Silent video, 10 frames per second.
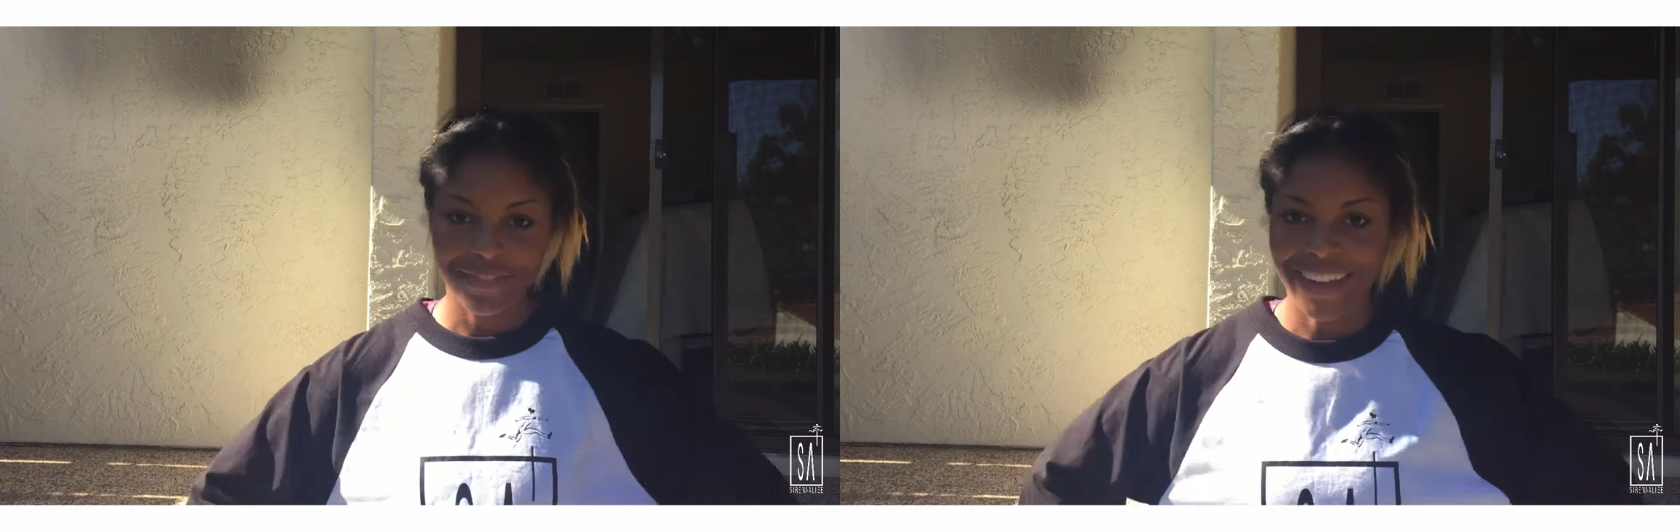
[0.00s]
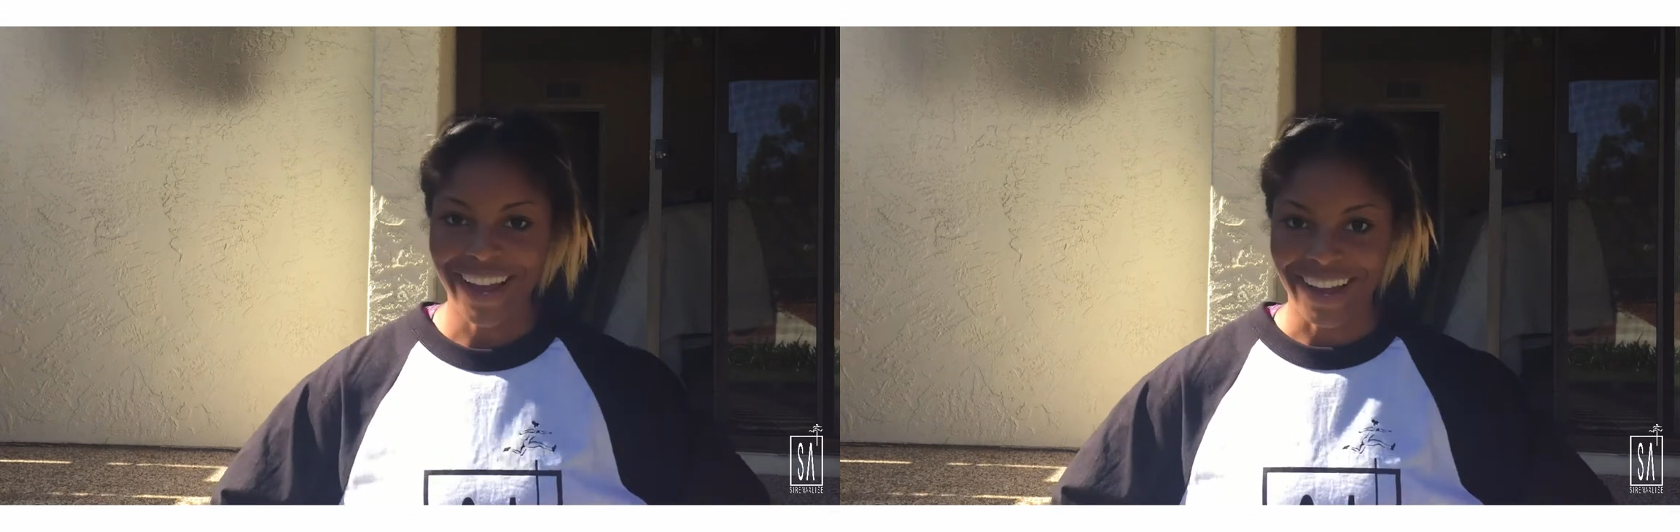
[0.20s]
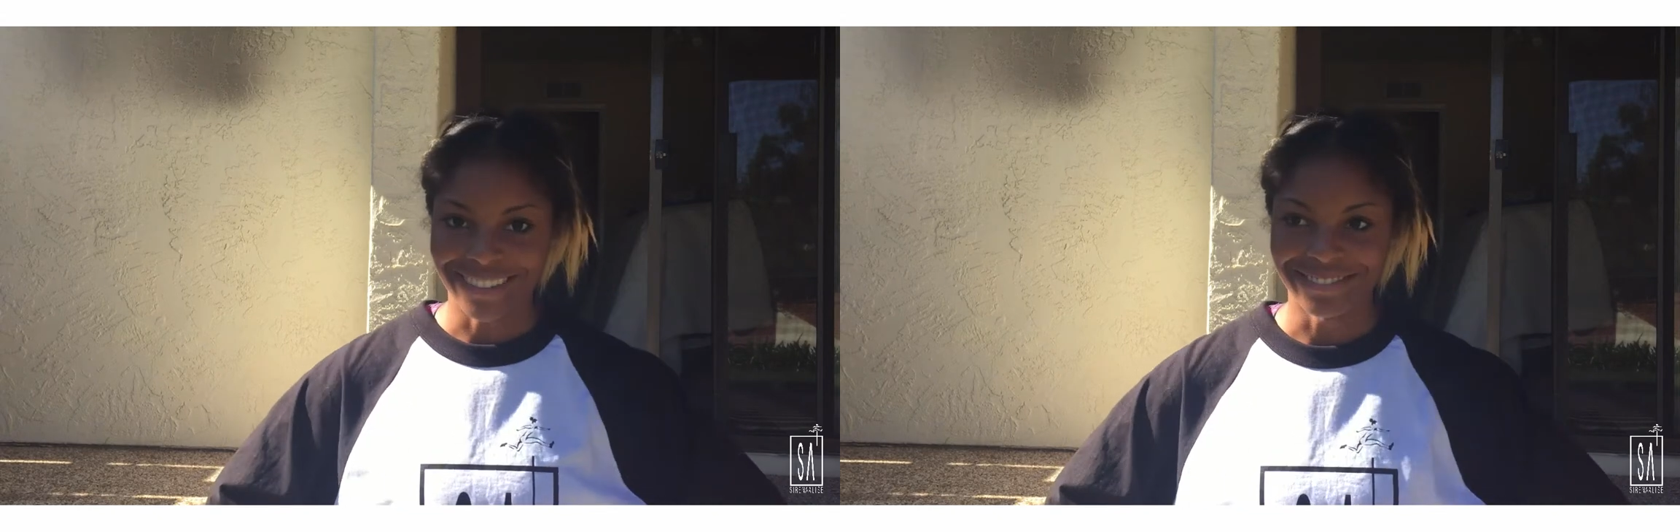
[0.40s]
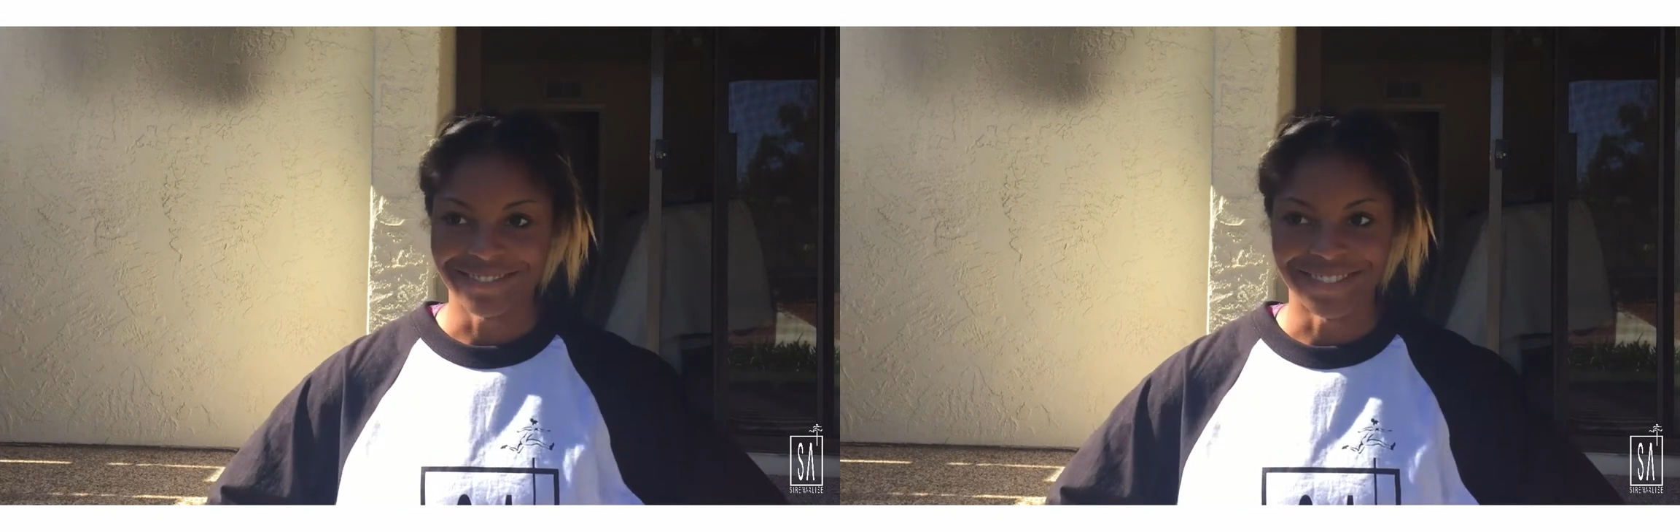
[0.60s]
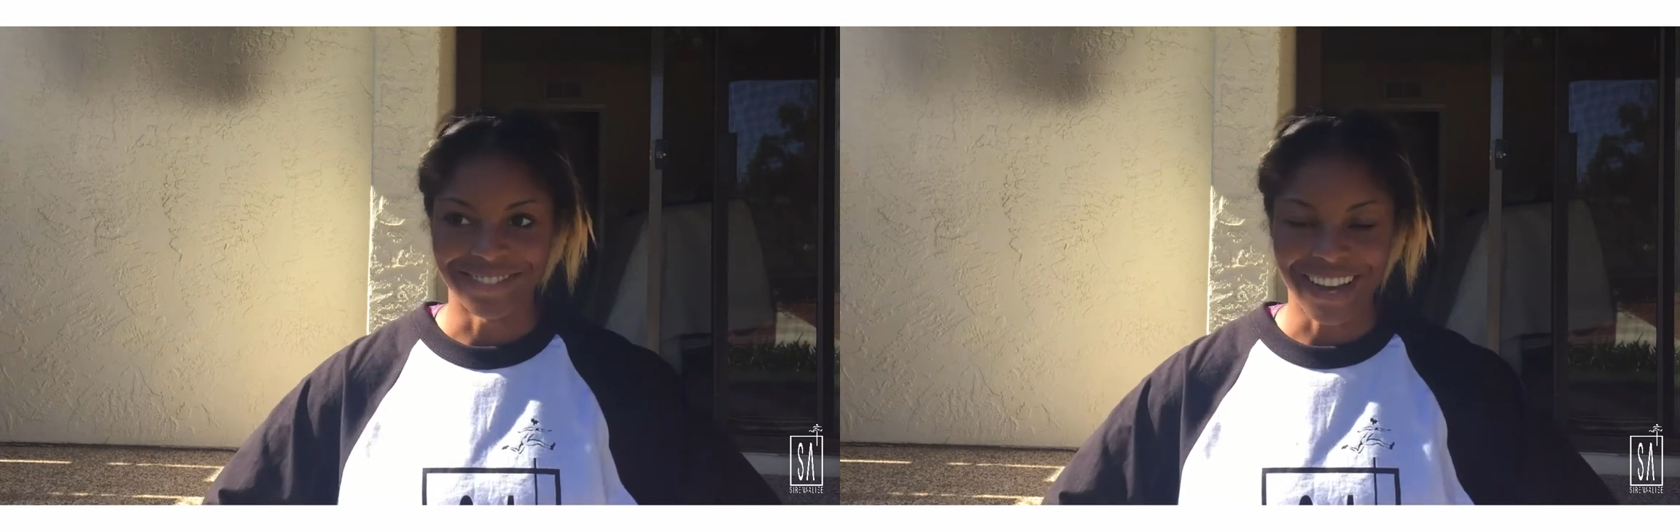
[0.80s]
yeah,
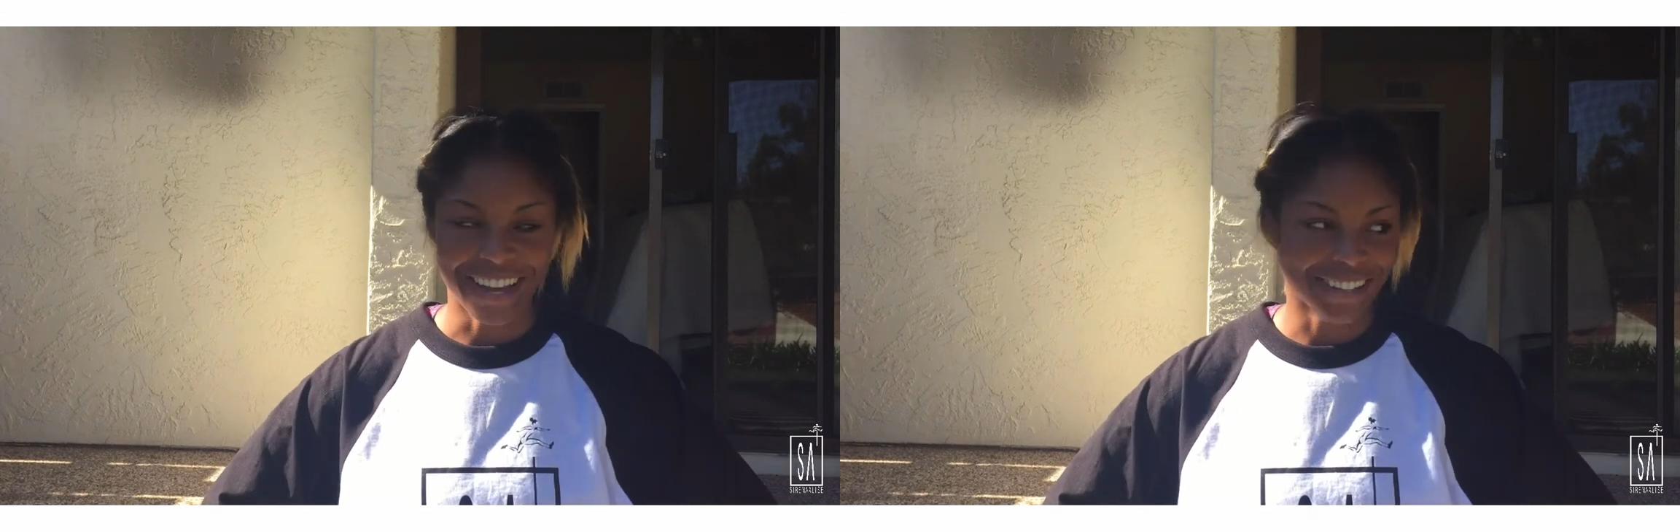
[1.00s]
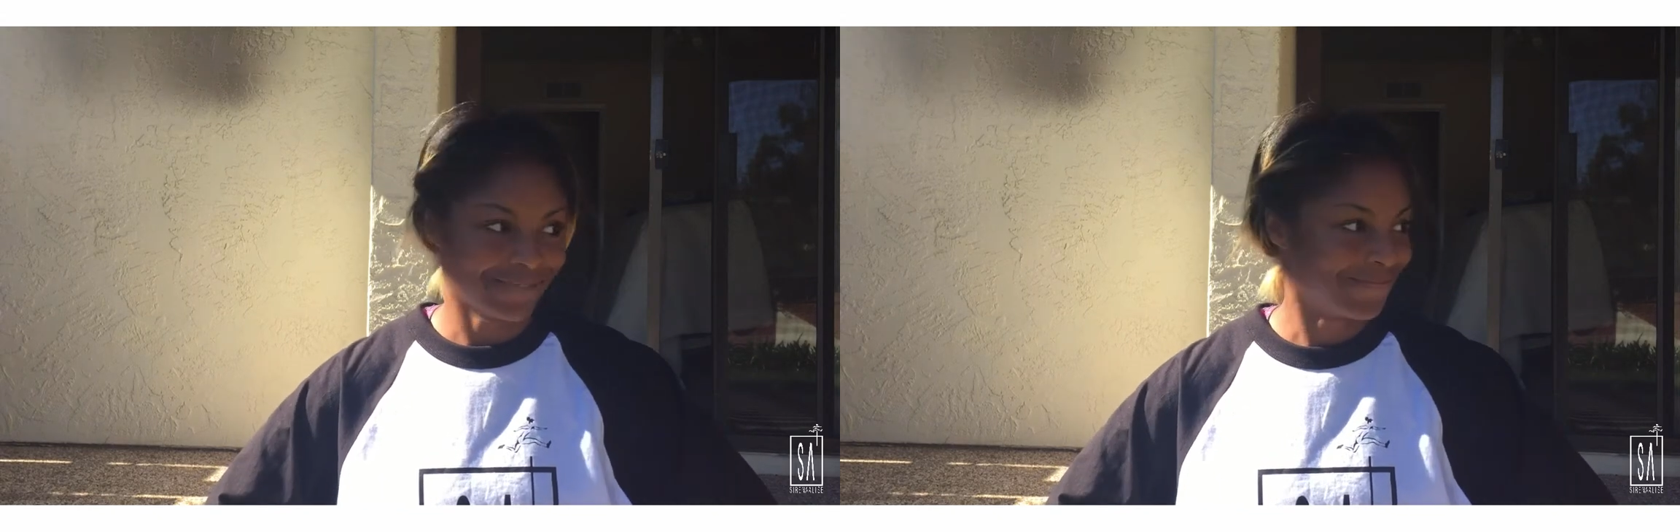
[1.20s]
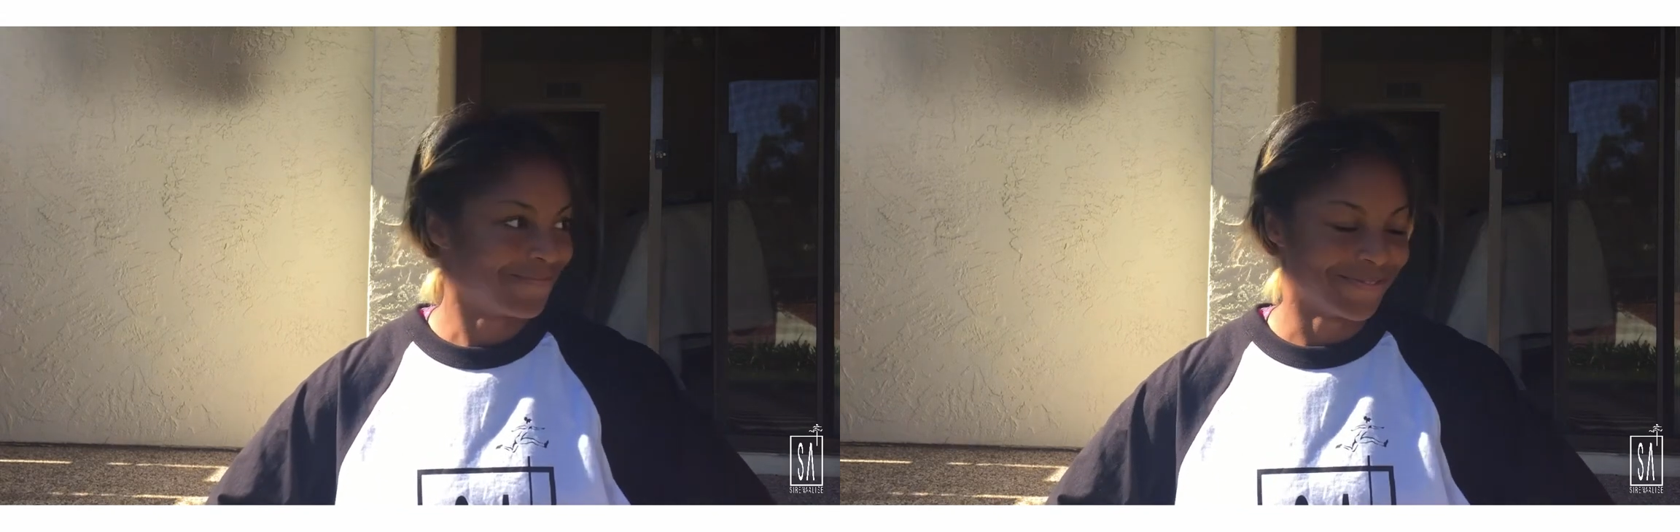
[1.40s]
I kind of